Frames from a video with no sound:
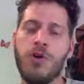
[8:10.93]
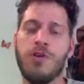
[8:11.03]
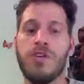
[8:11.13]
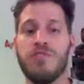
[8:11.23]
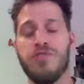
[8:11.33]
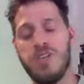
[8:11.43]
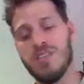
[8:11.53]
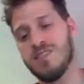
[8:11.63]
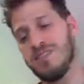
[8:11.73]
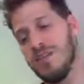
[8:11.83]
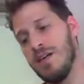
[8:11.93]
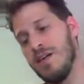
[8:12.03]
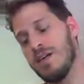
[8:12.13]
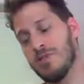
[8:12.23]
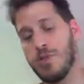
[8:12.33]
if it's a
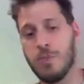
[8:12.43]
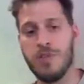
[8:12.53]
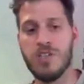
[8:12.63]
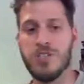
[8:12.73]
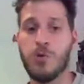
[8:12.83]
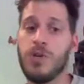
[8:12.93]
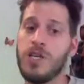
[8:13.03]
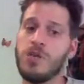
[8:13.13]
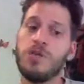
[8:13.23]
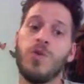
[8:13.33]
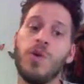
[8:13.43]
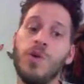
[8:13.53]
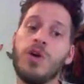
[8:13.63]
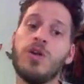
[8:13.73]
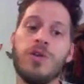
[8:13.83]
script, so we
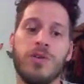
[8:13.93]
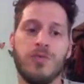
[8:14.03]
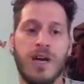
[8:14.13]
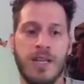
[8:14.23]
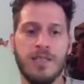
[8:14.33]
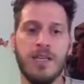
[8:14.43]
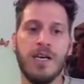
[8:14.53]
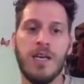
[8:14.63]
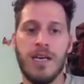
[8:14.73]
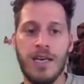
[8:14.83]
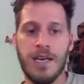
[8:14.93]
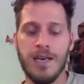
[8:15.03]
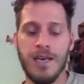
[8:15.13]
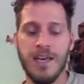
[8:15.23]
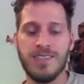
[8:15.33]
will run it.
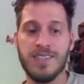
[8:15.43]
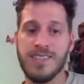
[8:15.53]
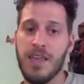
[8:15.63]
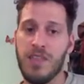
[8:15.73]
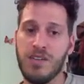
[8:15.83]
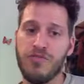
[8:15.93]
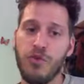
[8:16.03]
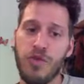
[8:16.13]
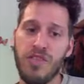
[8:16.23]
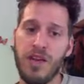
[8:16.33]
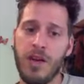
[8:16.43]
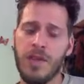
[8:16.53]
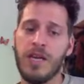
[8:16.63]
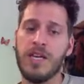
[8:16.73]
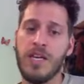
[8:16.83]
As I said, for the
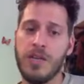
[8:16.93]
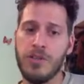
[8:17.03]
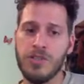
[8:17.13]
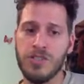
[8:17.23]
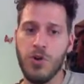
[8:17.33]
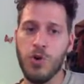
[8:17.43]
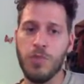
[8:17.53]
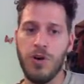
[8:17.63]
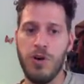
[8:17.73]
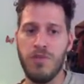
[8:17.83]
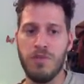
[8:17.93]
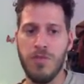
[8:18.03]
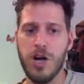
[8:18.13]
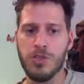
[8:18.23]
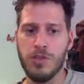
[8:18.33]
inner scope of the
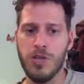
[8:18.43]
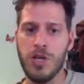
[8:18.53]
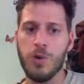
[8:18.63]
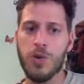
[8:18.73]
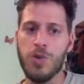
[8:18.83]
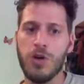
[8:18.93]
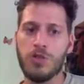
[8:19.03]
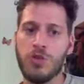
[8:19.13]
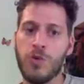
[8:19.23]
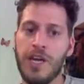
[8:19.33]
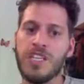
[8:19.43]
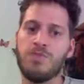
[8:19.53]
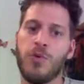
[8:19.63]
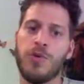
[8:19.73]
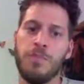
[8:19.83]
module, we want to
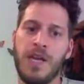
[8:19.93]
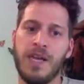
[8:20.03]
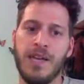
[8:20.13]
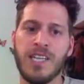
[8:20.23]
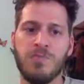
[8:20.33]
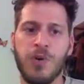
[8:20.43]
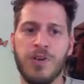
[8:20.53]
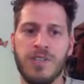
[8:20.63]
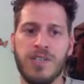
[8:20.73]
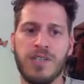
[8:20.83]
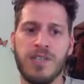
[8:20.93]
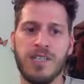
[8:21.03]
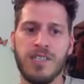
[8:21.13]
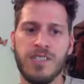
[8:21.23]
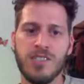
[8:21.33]
export main. Exporting
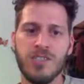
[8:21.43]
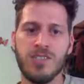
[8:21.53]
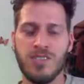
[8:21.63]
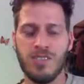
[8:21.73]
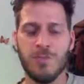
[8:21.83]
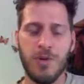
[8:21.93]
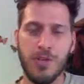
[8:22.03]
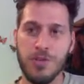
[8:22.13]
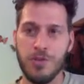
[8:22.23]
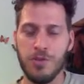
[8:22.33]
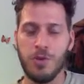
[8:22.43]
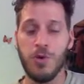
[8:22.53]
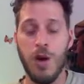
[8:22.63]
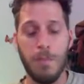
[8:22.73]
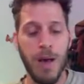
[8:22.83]
is similar to a
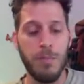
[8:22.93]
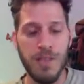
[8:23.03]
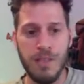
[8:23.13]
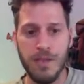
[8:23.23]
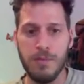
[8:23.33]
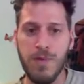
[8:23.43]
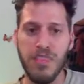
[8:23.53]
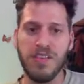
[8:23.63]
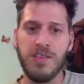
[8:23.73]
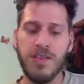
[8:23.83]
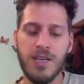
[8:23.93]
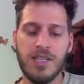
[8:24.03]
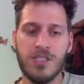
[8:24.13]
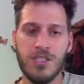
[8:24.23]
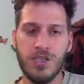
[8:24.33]
public method,
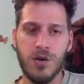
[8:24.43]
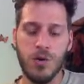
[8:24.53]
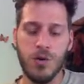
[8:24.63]
so